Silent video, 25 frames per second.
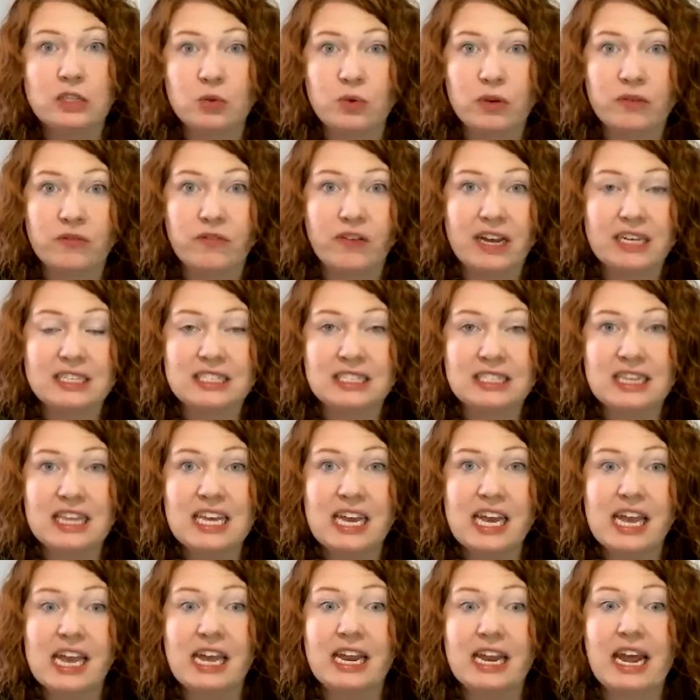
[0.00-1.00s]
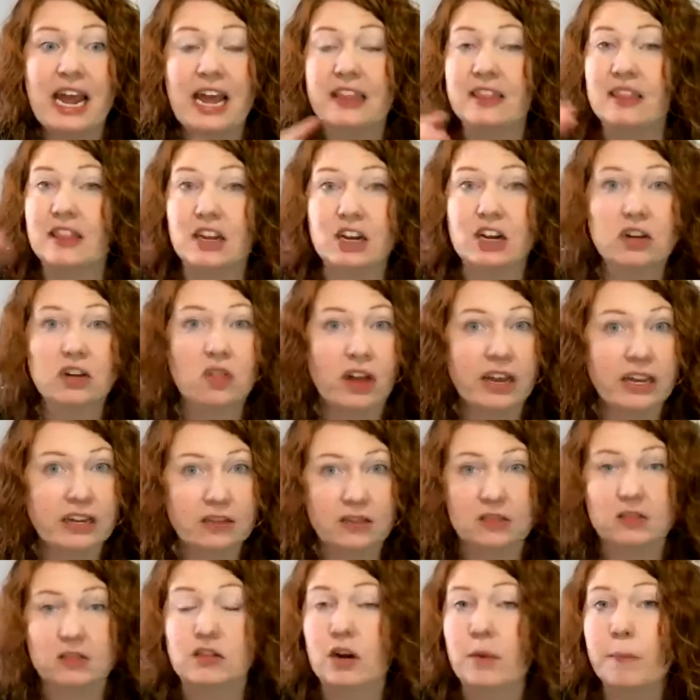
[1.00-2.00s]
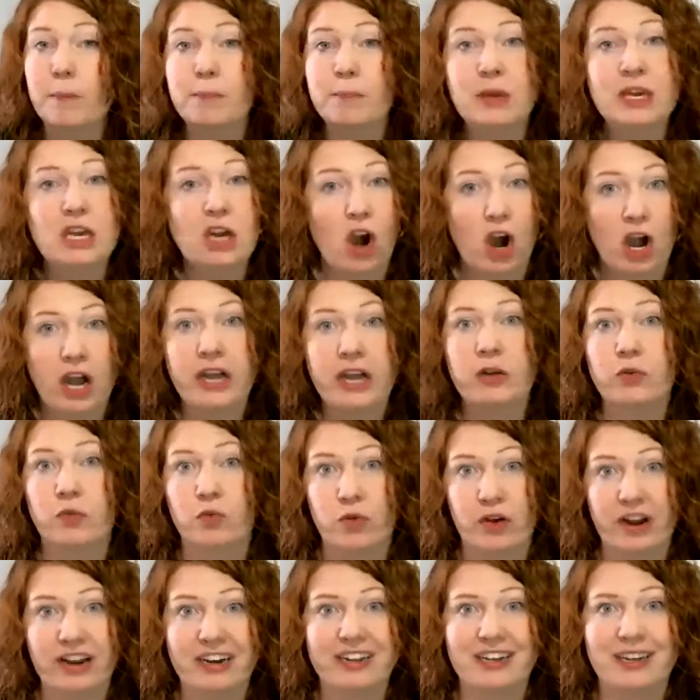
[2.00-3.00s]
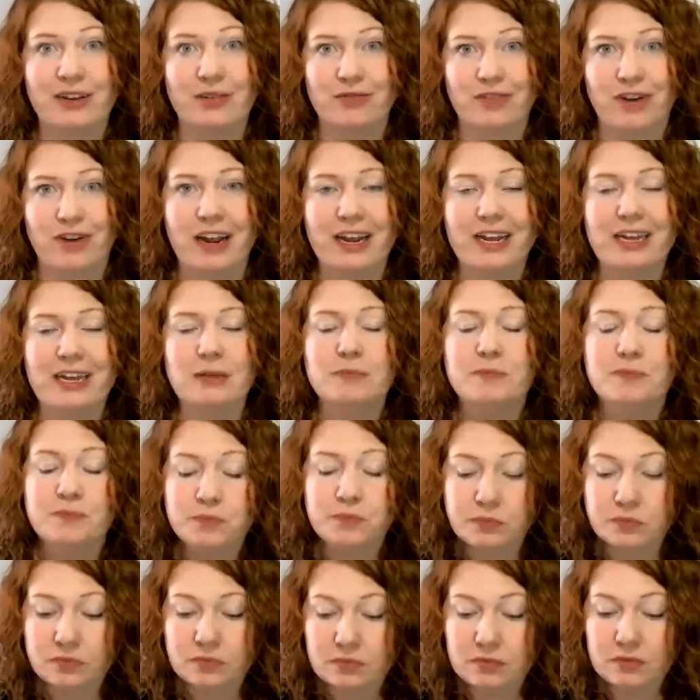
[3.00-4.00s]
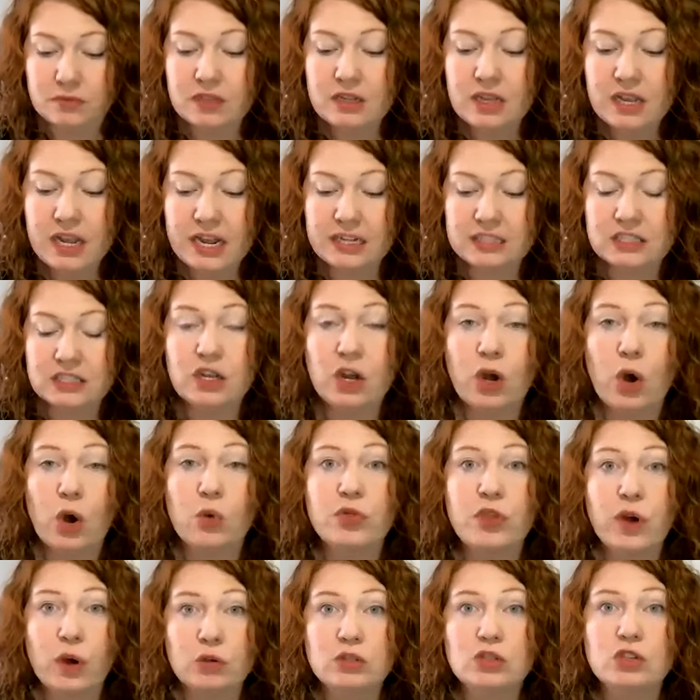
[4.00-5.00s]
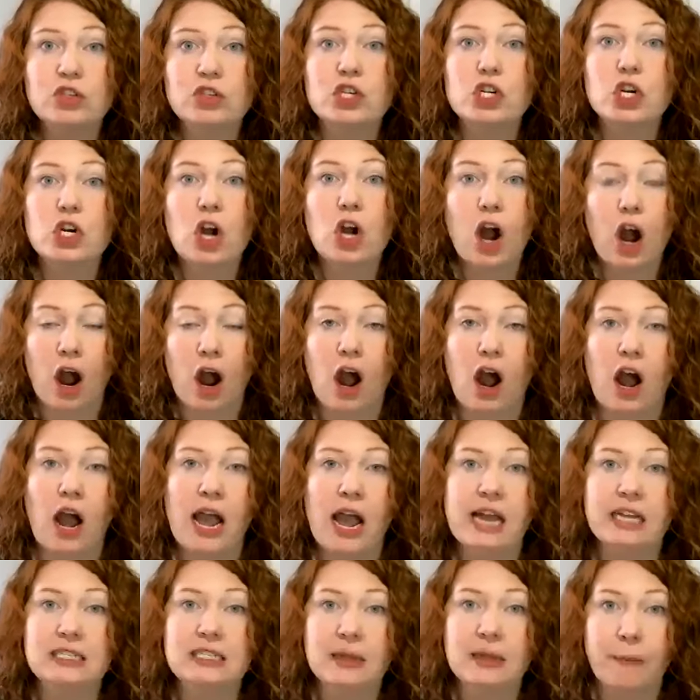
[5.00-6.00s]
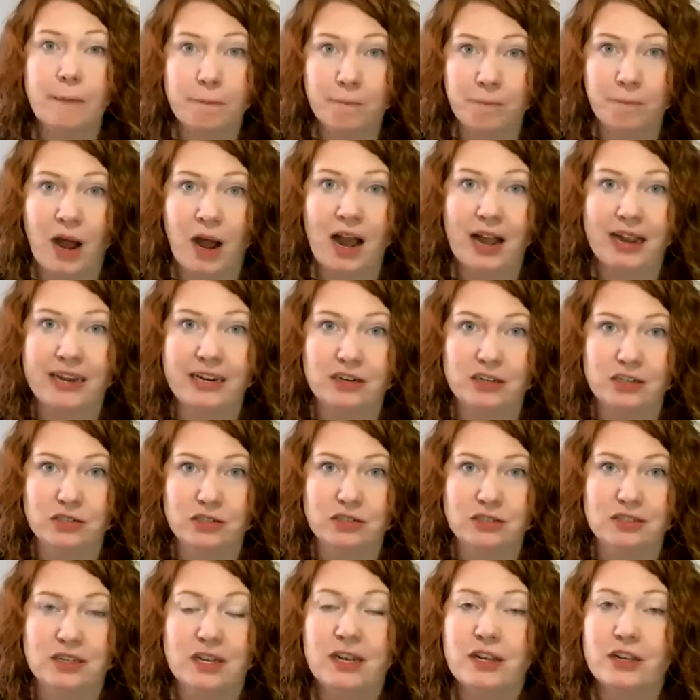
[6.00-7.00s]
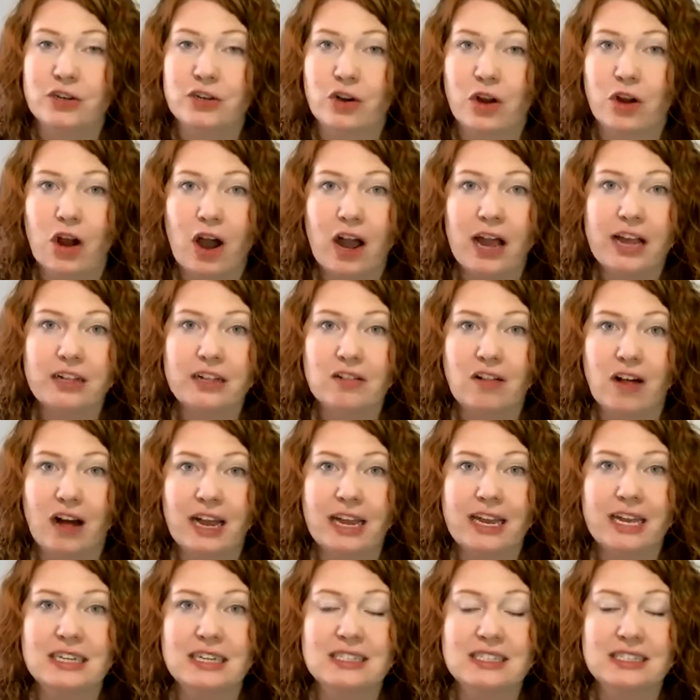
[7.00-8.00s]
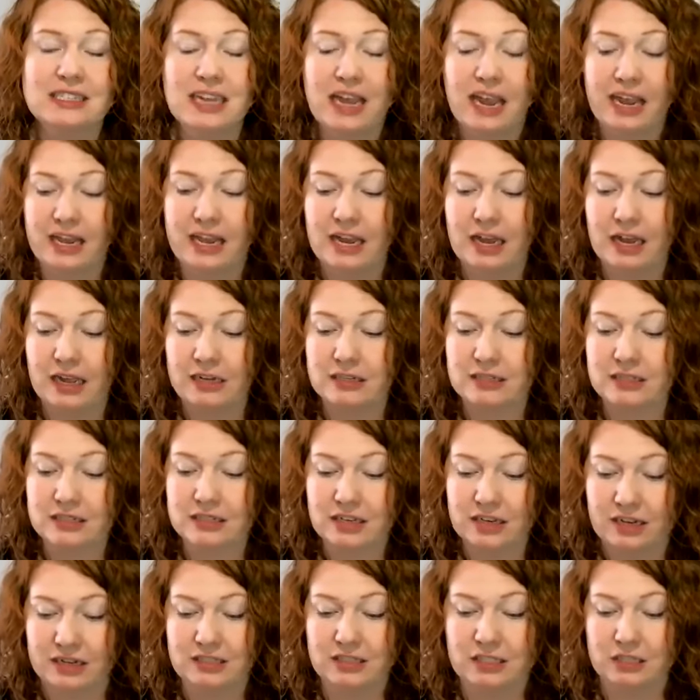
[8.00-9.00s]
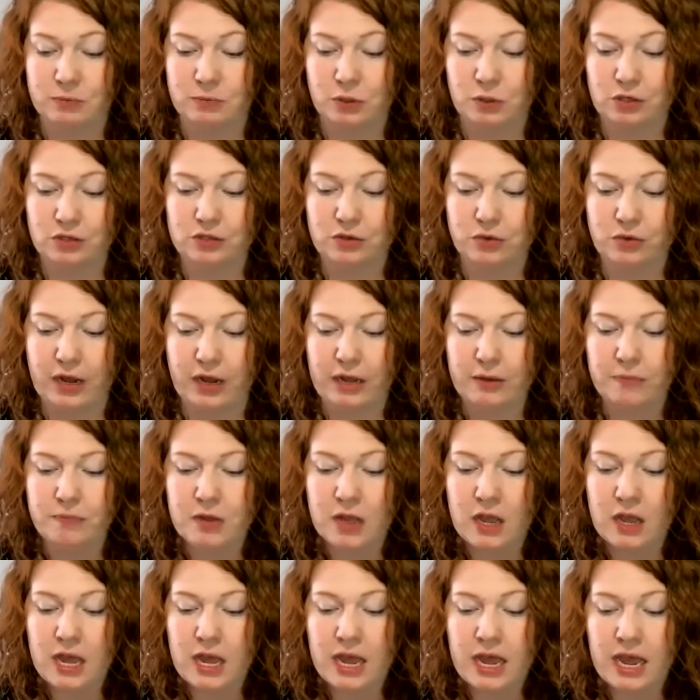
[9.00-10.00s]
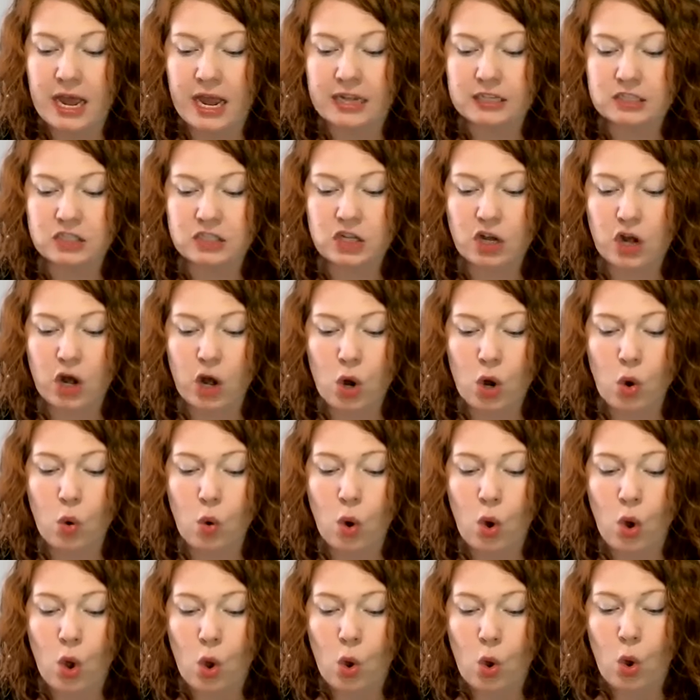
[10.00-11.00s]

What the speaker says: to invest then, and they're beyond ready, right? And so those are your hot buyers, your hot clients and customers, okay? And so